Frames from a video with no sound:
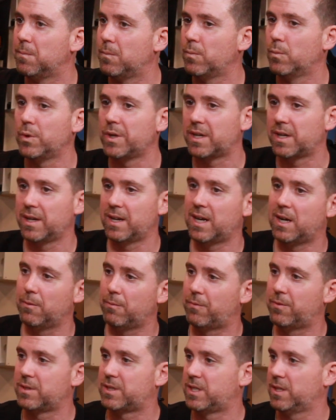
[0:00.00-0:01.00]
we can help
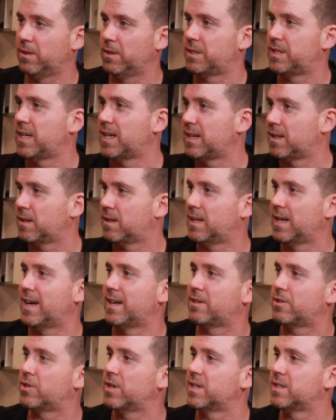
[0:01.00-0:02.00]
facilitate
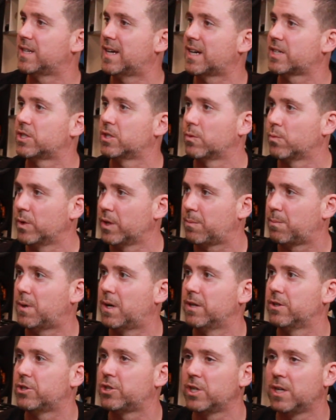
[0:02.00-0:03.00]
that transaction with
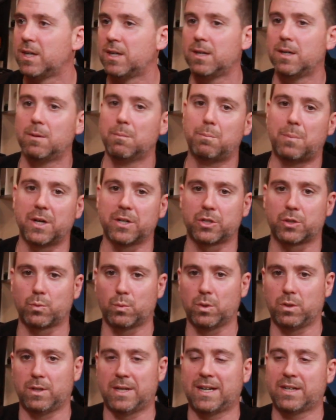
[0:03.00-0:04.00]
Bunch. Bunch
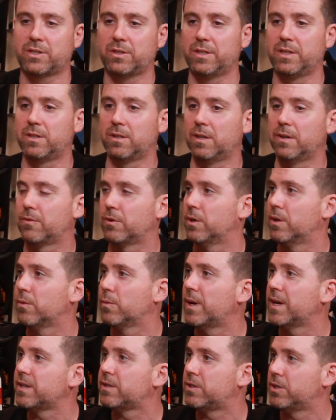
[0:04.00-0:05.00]
will actually deliver it
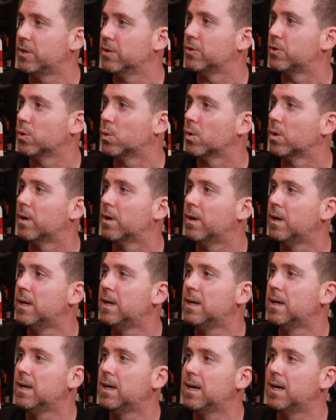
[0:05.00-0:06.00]
right to your door.
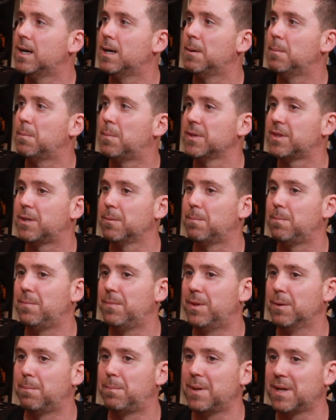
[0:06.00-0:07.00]
But
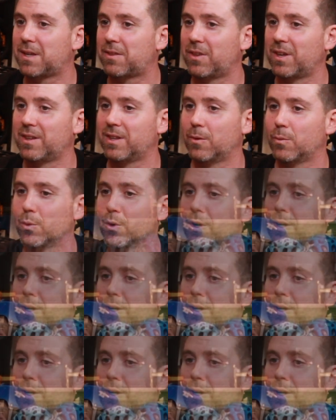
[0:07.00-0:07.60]
the big thing that we're